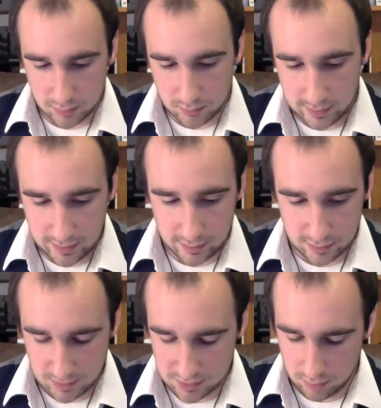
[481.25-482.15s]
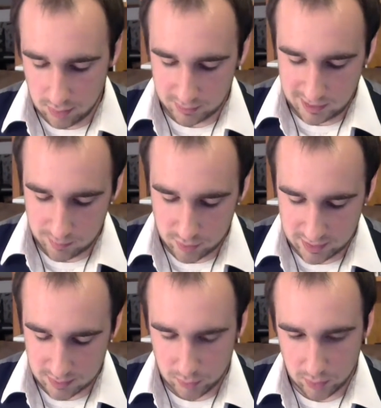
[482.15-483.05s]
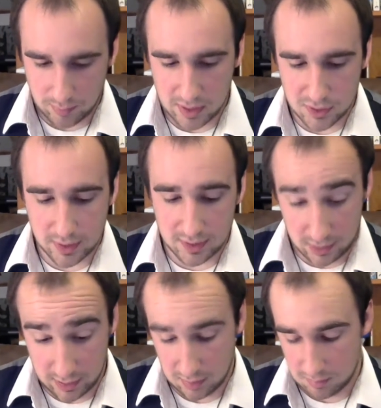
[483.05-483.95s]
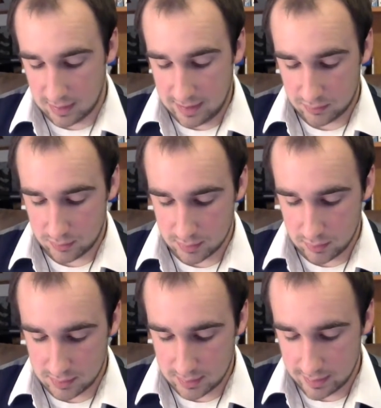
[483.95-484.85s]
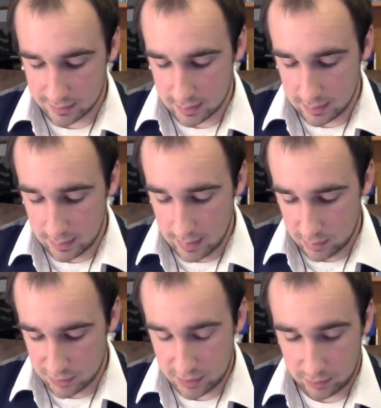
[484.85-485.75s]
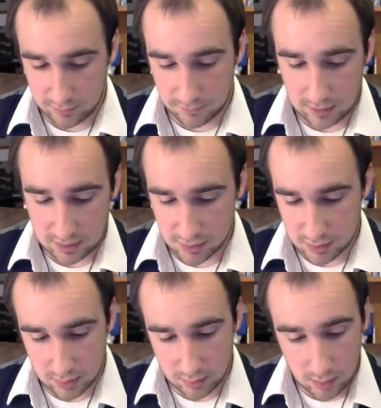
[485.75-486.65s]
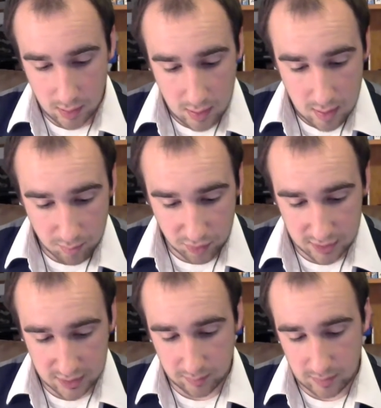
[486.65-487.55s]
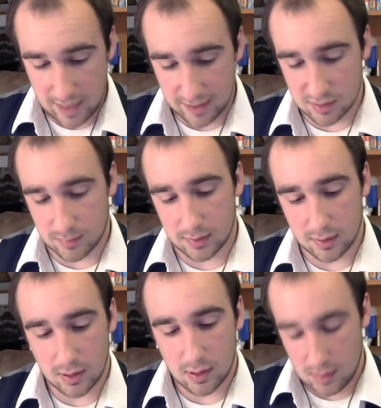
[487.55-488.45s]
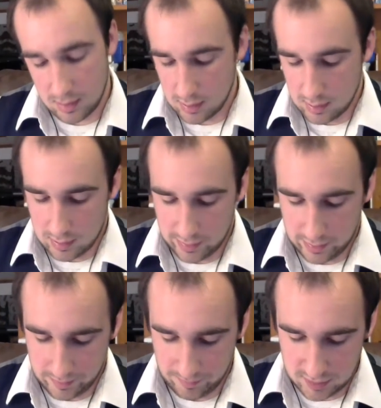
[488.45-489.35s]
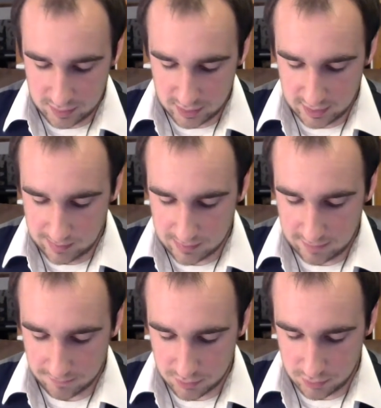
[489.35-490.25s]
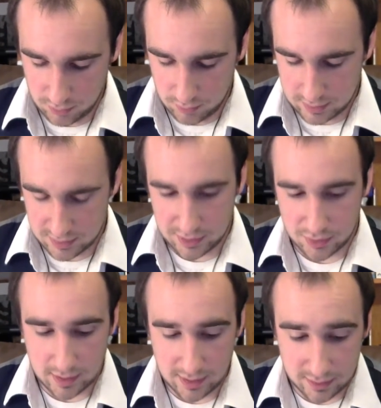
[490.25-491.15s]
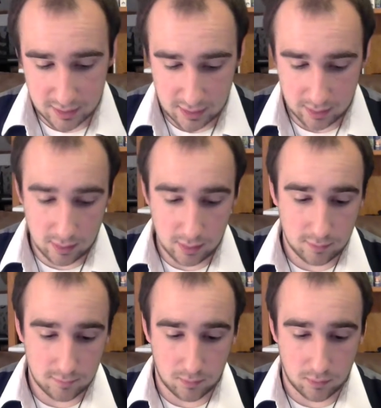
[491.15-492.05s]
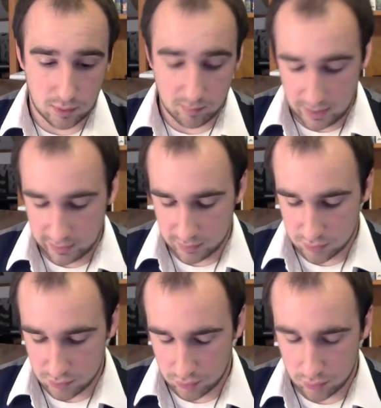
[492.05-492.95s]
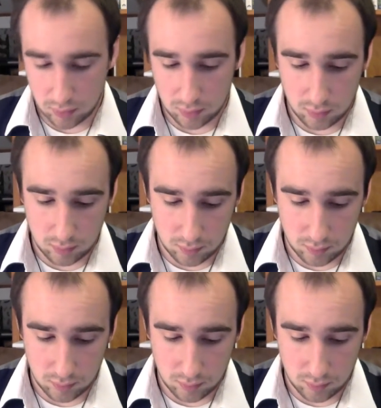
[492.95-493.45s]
with a special called Team Transport, Penetrating Psychic Blast, which is always nice. Then Energy Shield Deflection plus Enhancement. She keeps that for 2. Then she trades in for Mind Control,